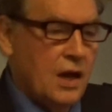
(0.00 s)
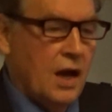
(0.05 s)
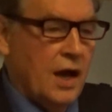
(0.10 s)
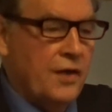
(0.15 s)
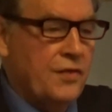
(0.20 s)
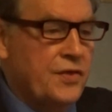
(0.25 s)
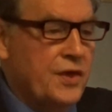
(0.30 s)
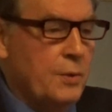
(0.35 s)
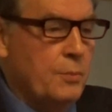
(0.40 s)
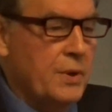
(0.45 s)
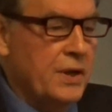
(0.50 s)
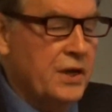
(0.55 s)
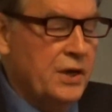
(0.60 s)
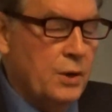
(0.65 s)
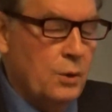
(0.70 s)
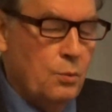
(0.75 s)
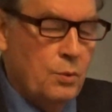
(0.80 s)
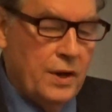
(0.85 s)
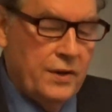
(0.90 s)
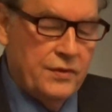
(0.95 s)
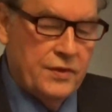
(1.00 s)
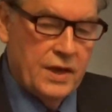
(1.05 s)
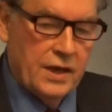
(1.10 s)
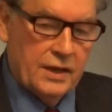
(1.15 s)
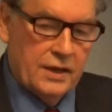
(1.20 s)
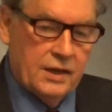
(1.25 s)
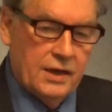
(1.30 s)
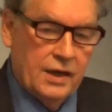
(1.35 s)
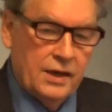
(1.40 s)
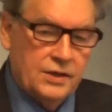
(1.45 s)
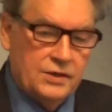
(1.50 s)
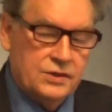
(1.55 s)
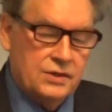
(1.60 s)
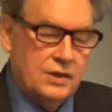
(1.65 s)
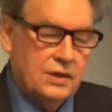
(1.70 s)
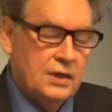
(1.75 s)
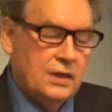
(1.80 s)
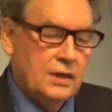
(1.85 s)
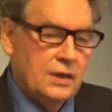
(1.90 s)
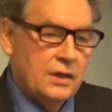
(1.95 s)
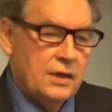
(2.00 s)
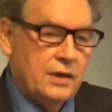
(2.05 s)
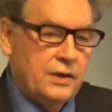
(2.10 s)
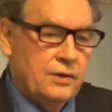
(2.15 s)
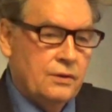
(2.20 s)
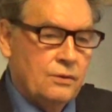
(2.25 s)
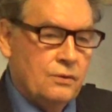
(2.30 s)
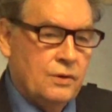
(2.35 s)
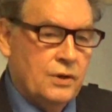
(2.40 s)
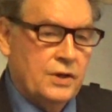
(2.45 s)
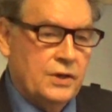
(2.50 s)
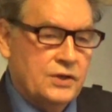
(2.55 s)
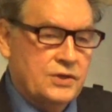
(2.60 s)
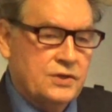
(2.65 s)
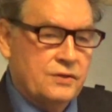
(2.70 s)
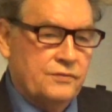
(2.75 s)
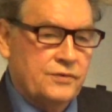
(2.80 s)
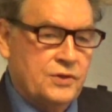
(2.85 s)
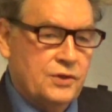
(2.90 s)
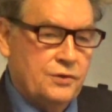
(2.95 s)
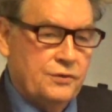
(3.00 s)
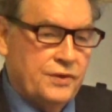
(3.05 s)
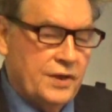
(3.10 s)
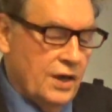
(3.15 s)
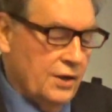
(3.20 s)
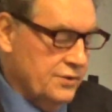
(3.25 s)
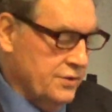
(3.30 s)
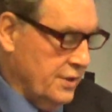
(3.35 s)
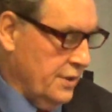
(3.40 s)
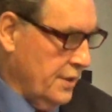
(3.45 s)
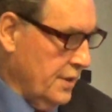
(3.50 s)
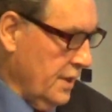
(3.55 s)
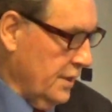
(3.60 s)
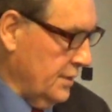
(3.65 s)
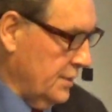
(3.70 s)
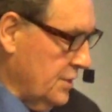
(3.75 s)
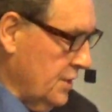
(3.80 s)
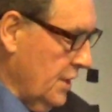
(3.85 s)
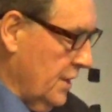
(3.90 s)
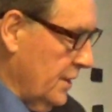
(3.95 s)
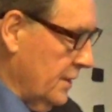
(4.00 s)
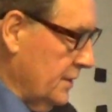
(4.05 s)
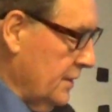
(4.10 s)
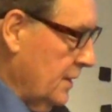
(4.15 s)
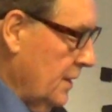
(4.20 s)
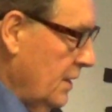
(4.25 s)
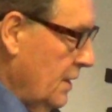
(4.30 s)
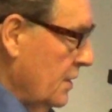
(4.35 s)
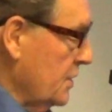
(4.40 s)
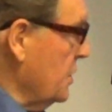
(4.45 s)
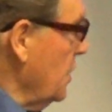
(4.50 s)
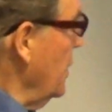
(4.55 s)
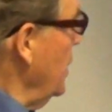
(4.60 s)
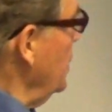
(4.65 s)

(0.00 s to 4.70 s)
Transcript: I think we're going to win that case in August of 2019. So